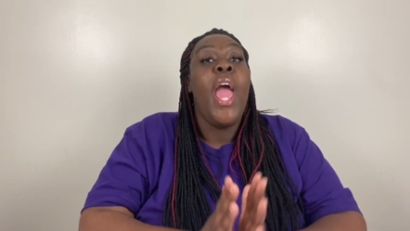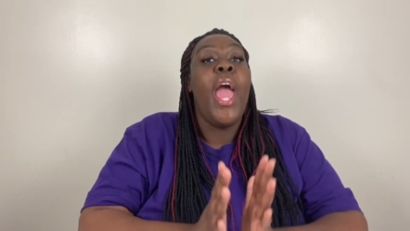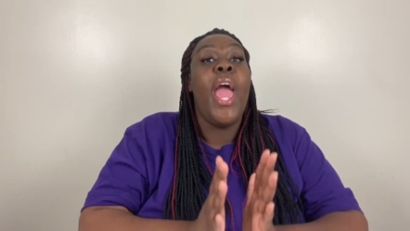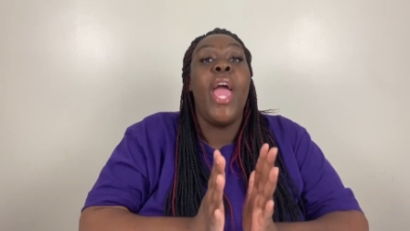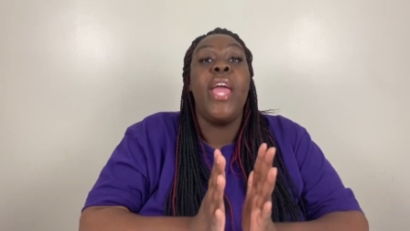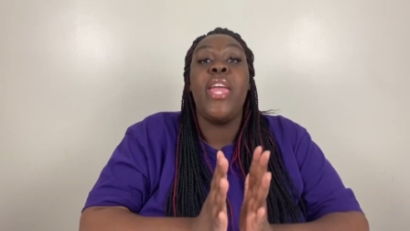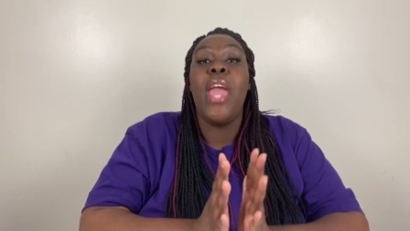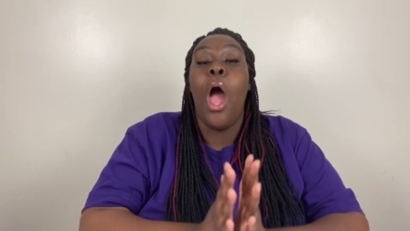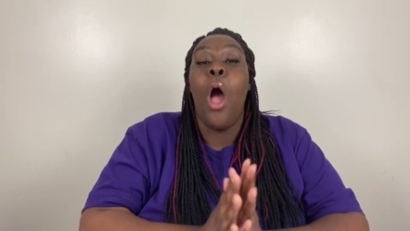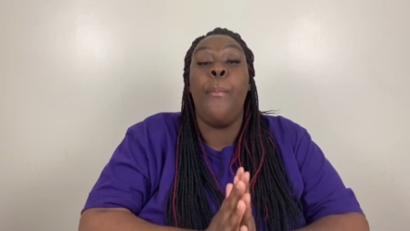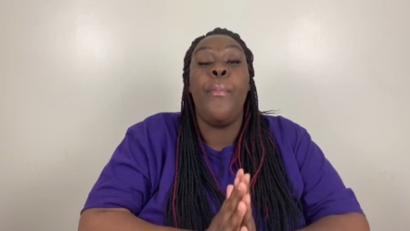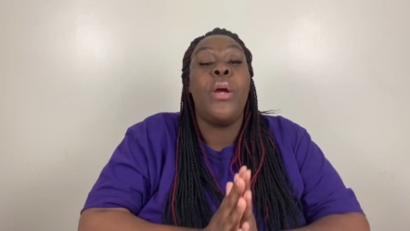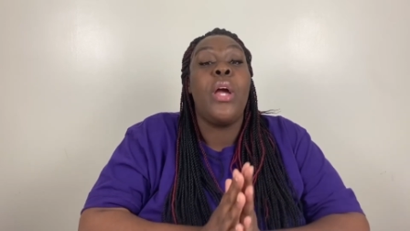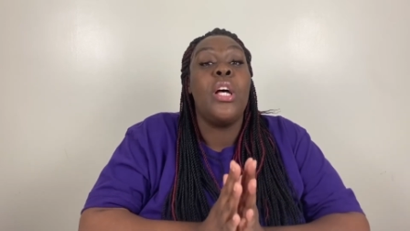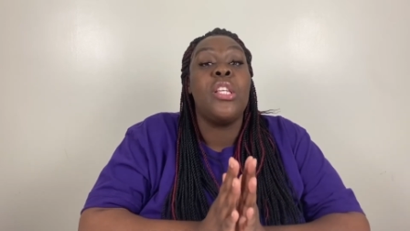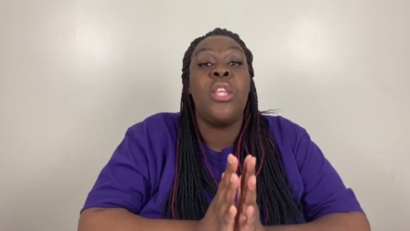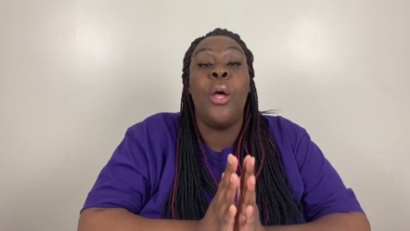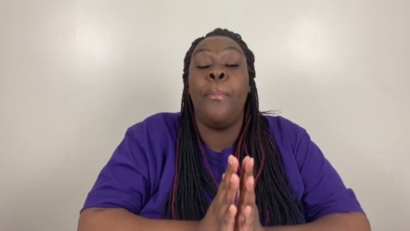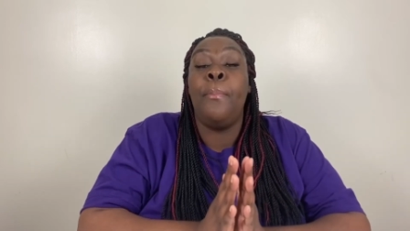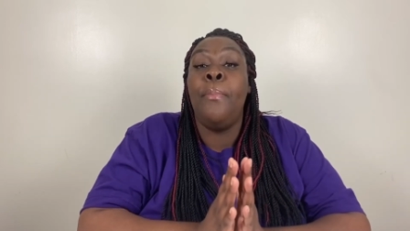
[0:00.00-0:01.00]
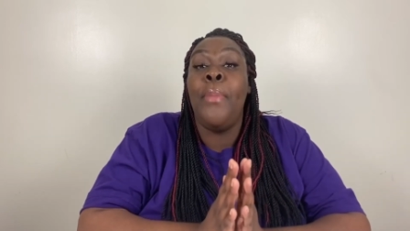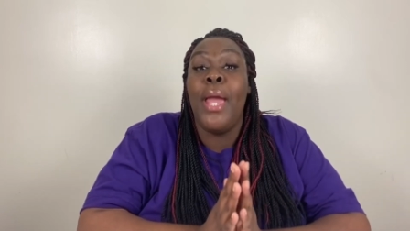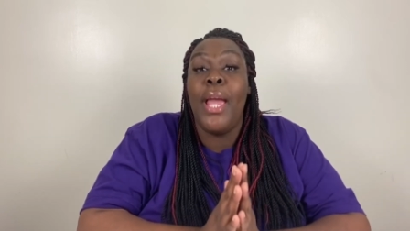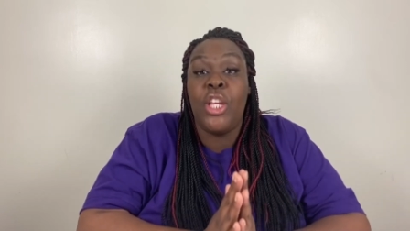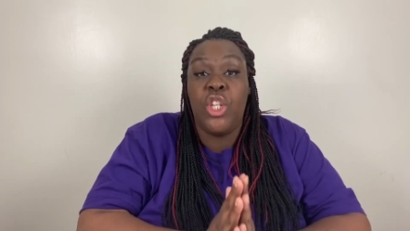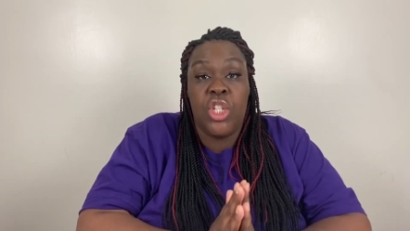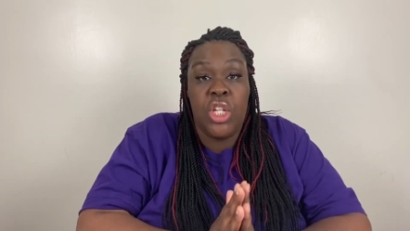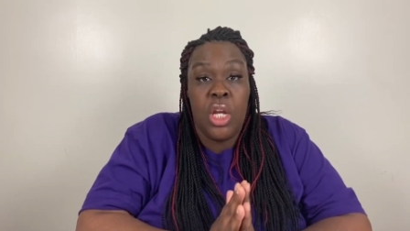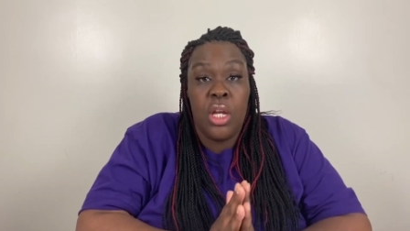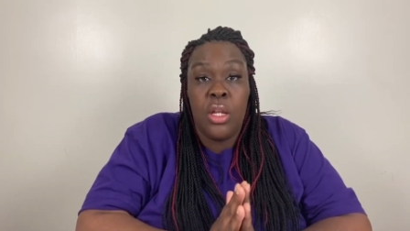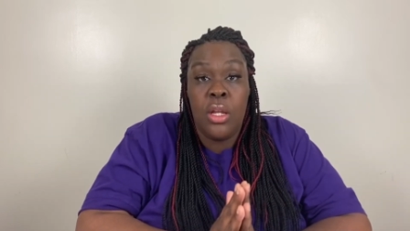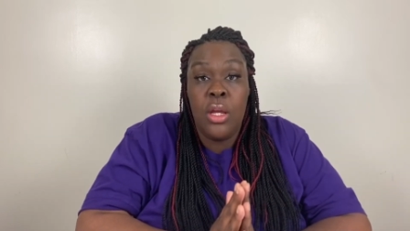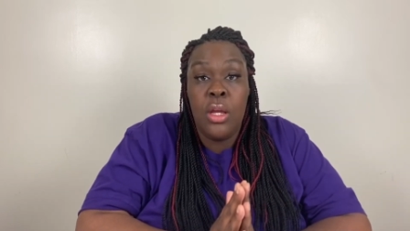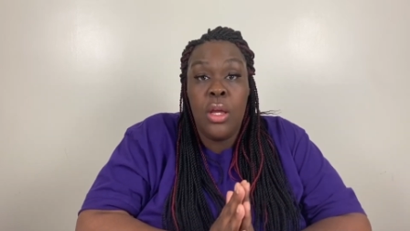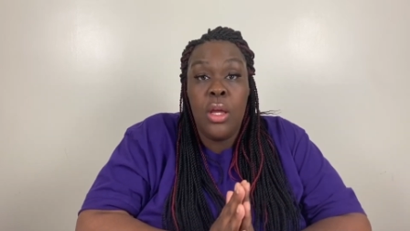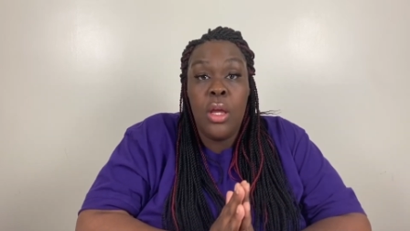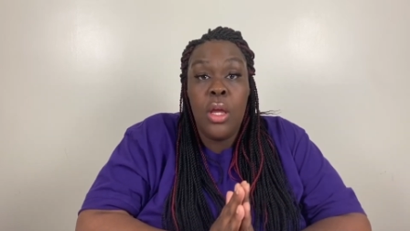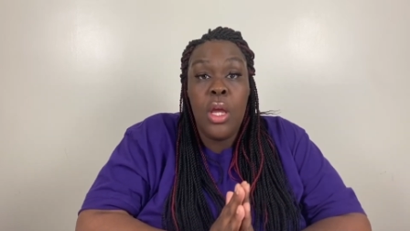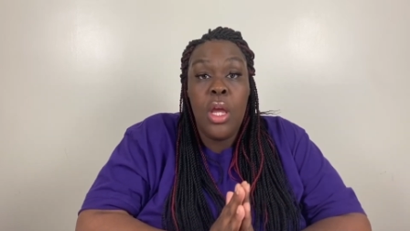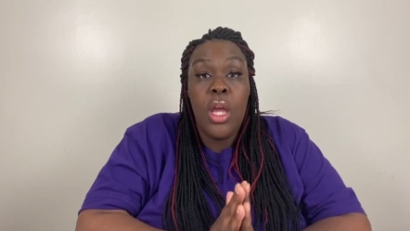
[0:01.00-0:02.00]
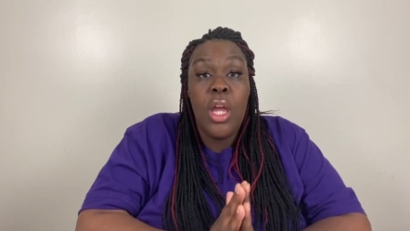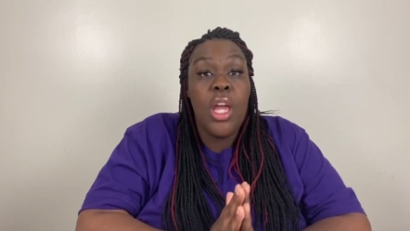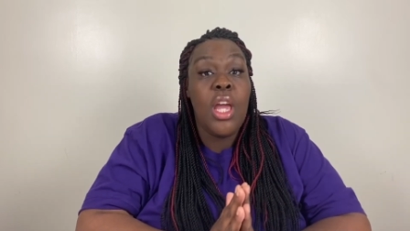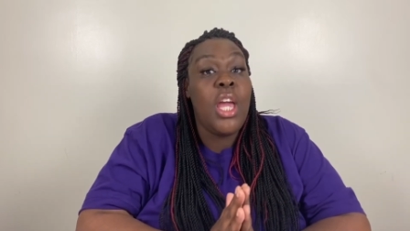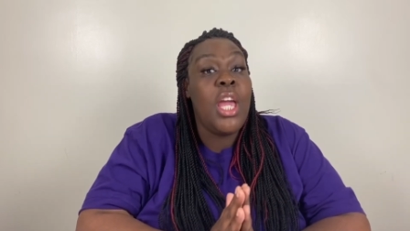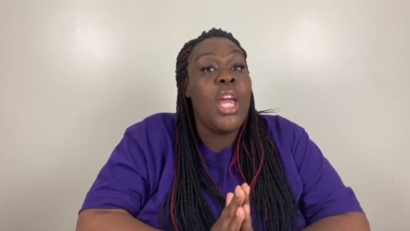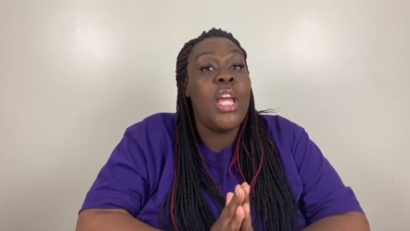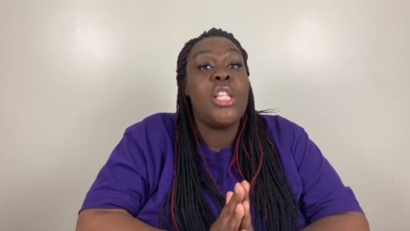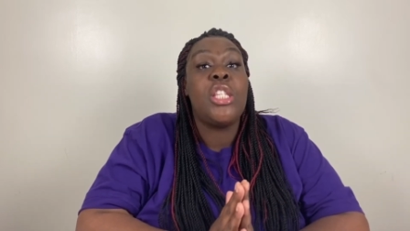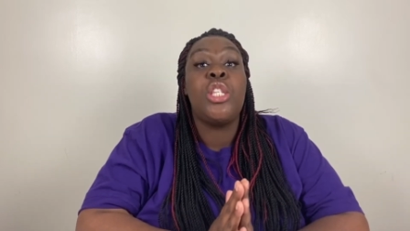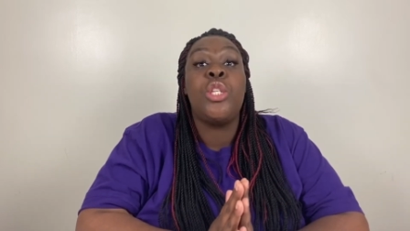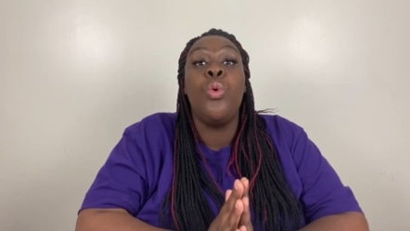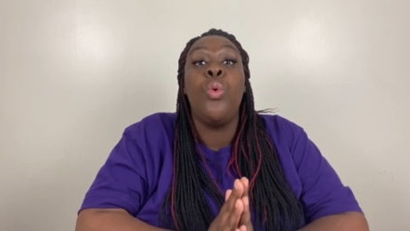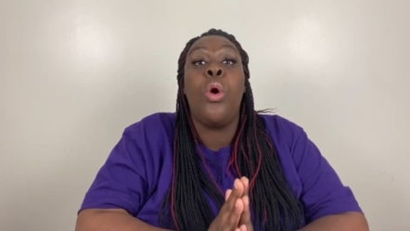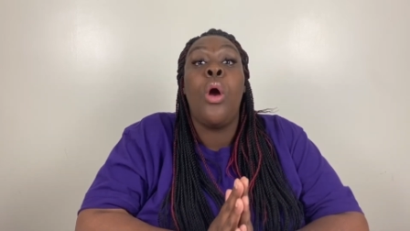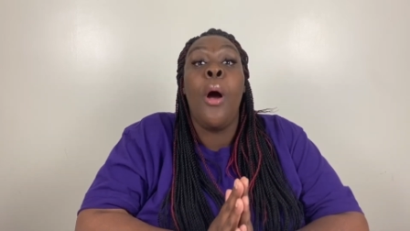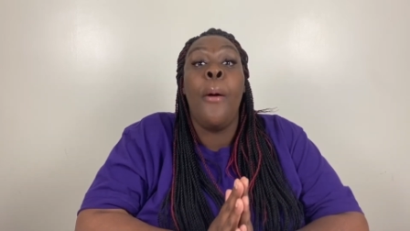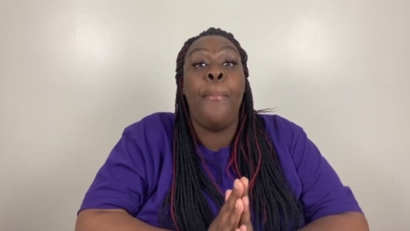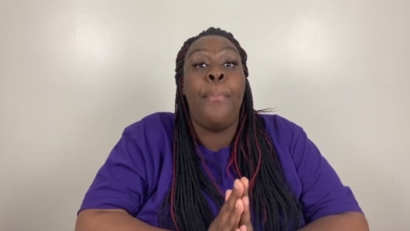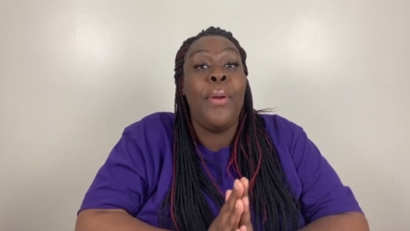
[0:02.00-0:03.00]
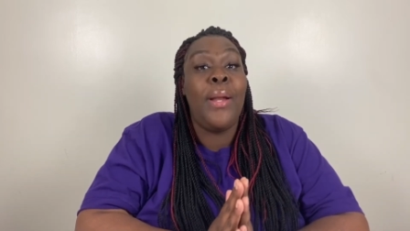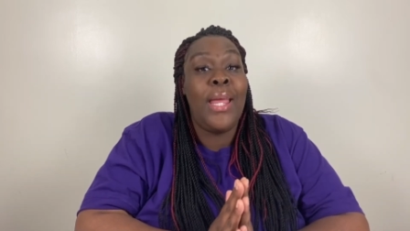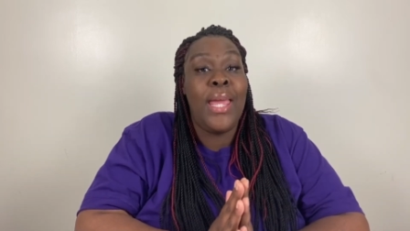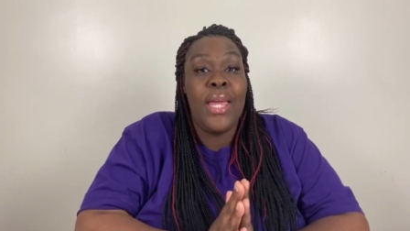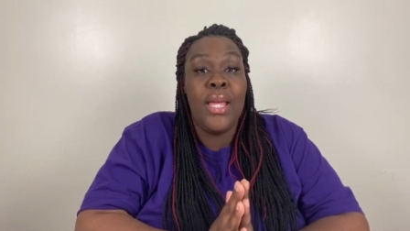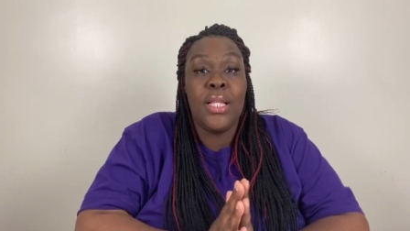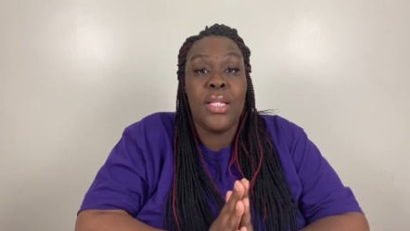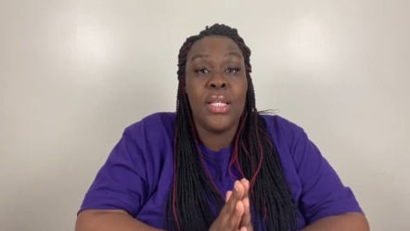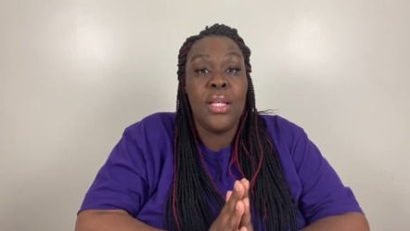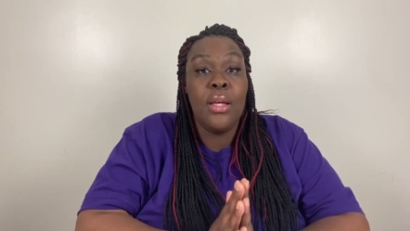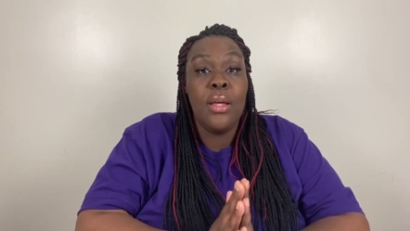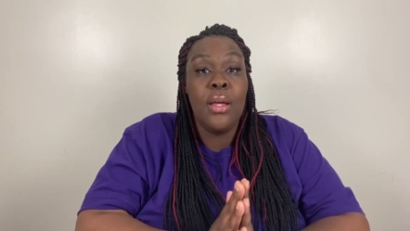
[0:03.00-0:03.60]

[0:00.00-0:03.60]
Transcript: And y'all, because the mission is to complete,